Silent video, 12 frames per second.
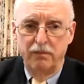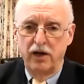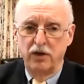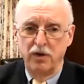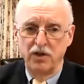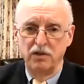
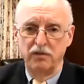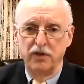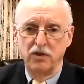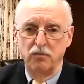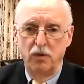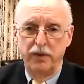antitrust
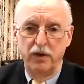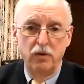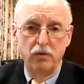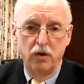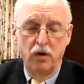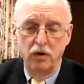division will be,
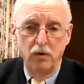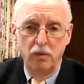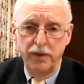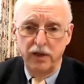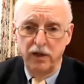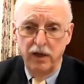who will
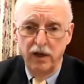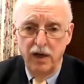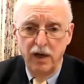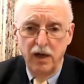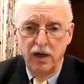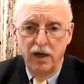be the
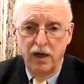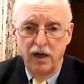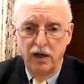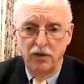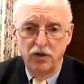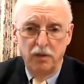
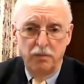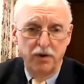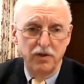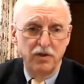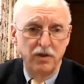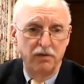
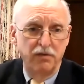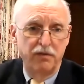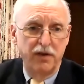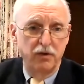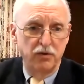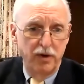chairperson of the
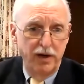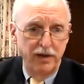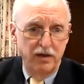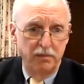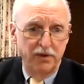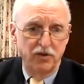Federal Trade
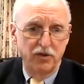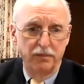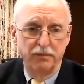Commission.